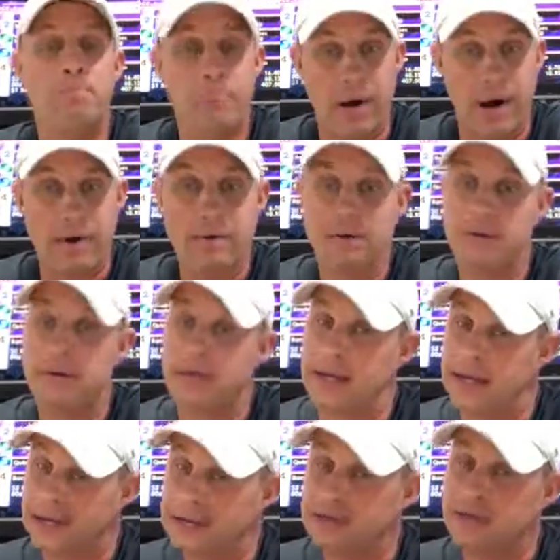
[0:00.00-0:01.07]
But
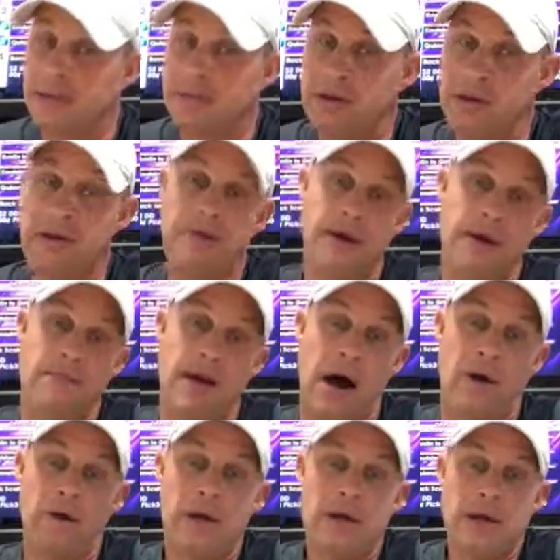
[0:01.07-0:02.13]
it is something to think
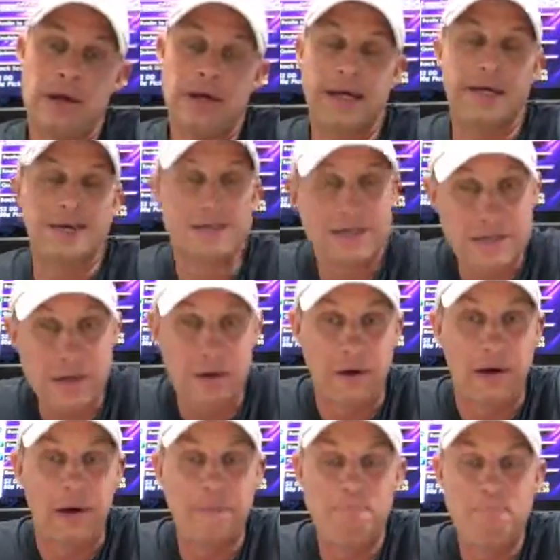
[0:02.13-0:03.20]
about,
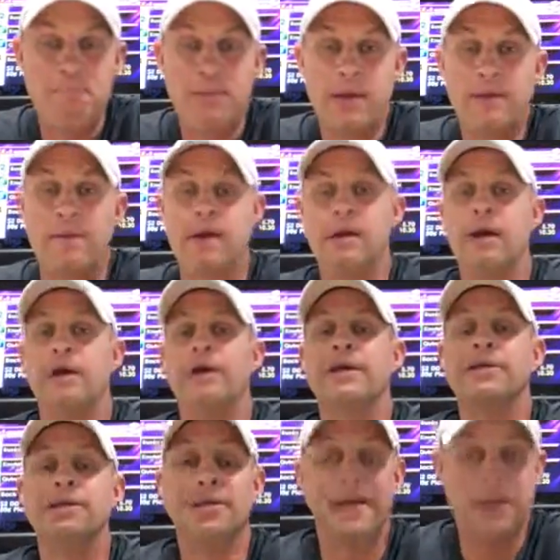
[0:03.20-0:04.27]
considering that Gary
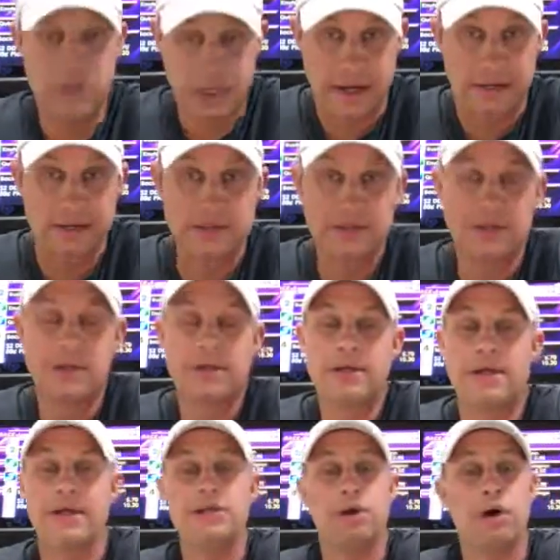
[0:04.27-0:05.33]
Sanchez
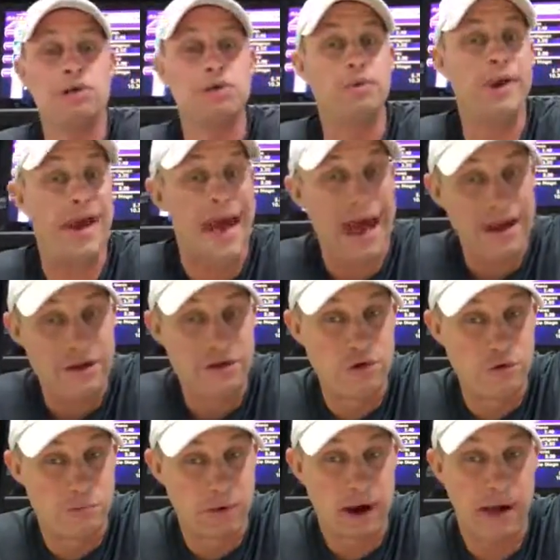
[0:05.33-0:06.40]
is also an
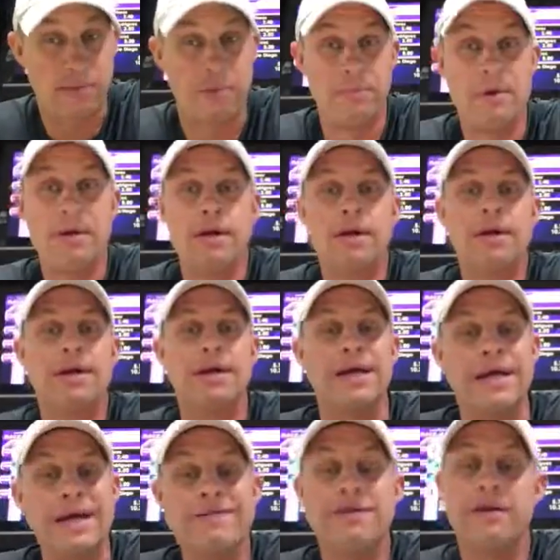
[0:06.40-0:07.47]
attitude problem,
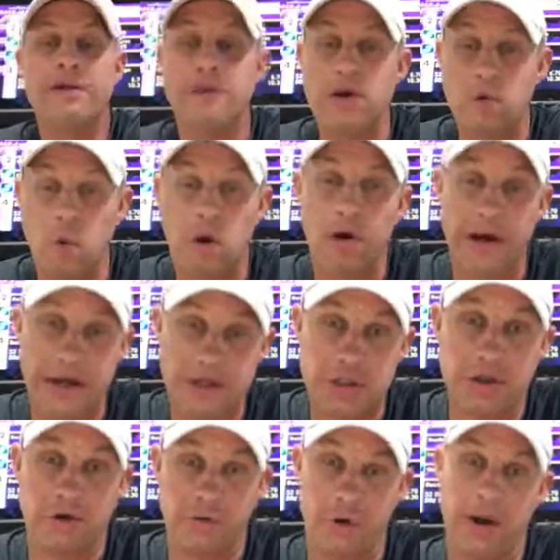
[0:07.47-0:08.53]
even if he were
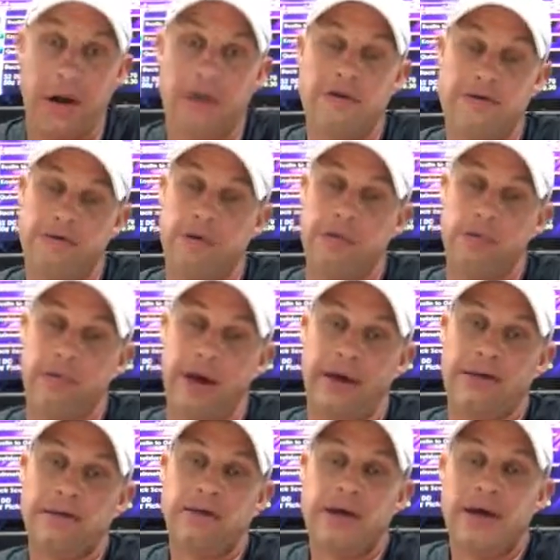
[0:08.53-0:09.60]
injured running to first
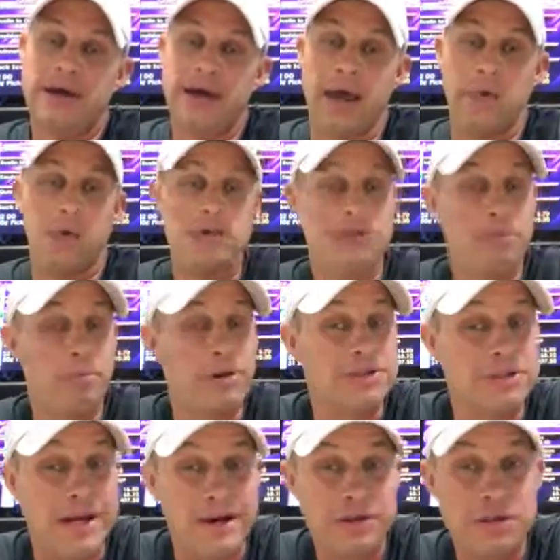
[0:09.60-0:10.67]
base. And what's the
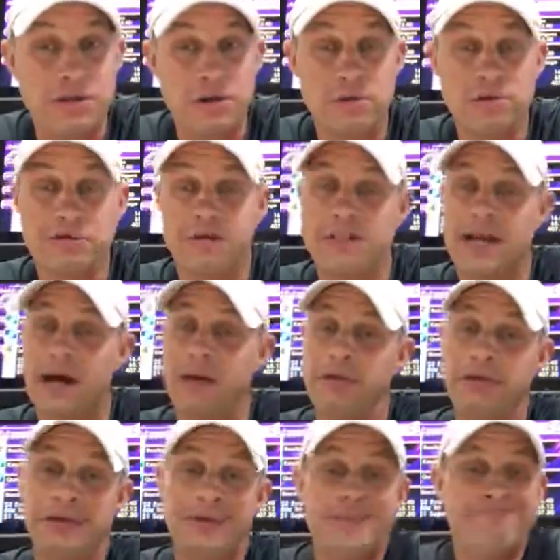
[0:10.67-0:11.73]
percentage in terms of his
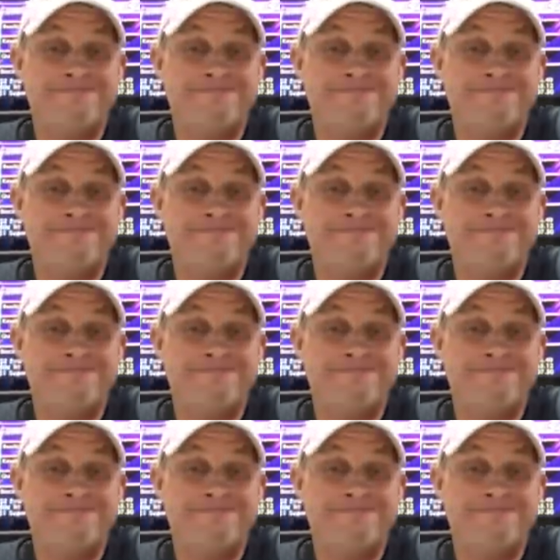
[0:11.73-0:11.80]
health?